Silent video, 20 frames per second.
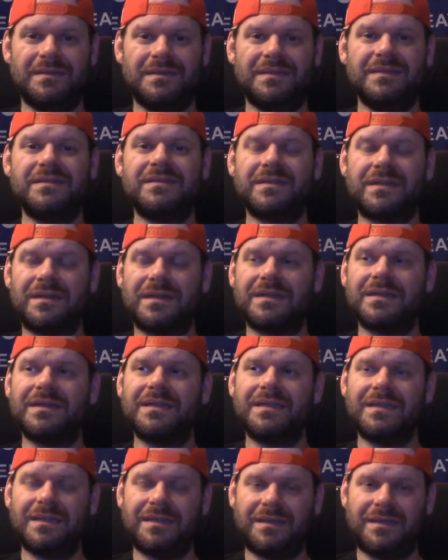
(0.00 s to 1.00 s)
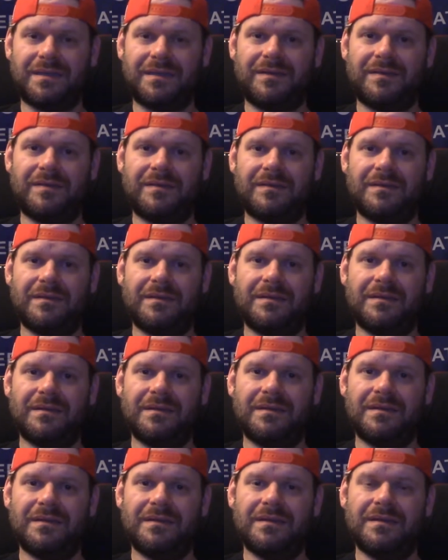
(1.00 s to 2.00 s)
He's talking to kids.
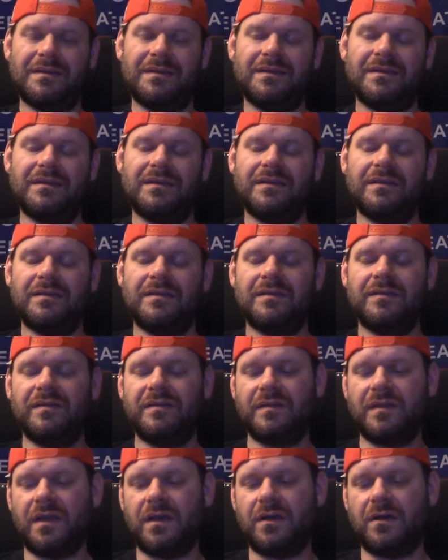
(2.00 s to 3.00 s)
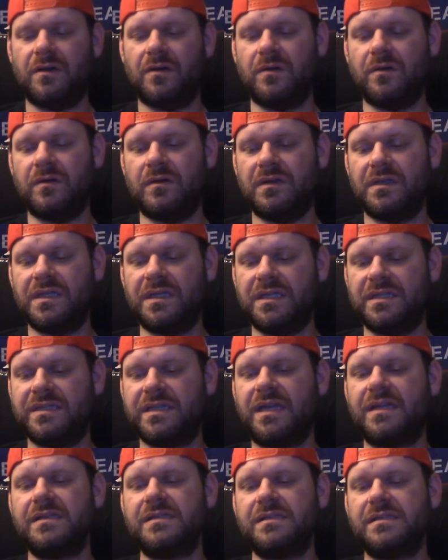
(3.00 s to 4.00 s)
So he
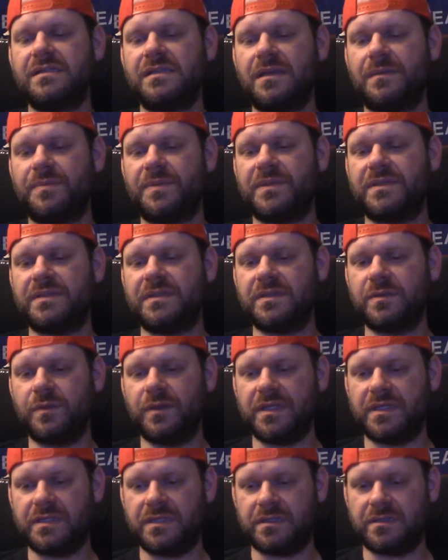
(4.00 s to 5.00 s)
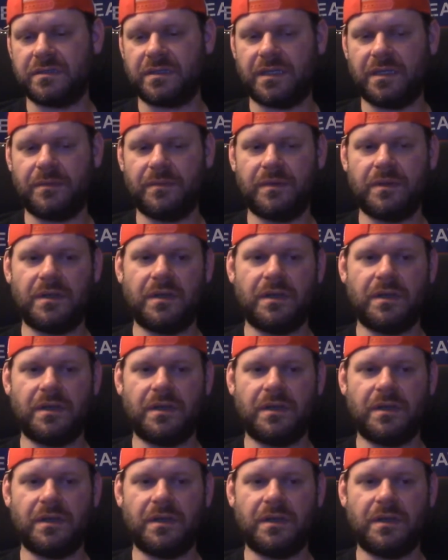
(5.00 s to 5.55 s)
dices up his Twitch stream and then